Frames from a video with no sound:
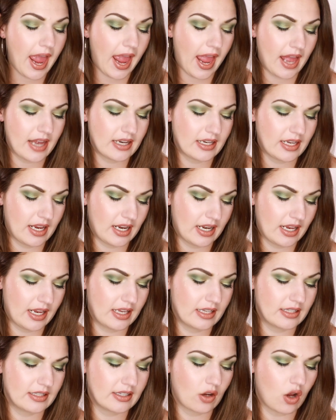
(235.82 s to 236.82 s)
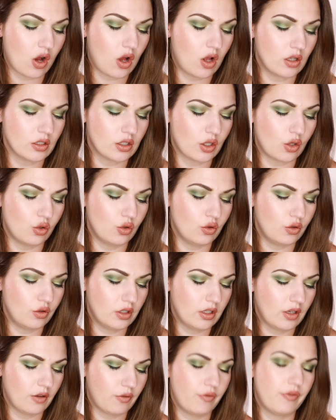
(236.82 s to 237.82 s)
and it is called
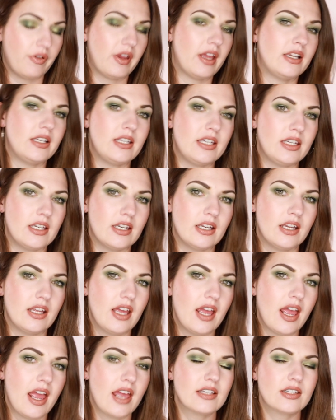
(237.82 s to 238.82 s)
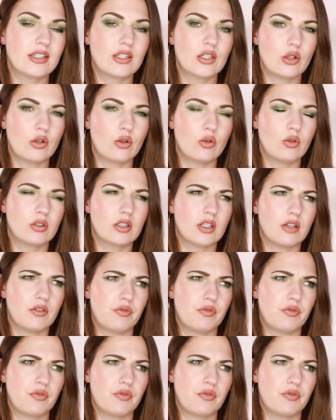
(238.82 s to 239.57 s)
Lune Féline. So the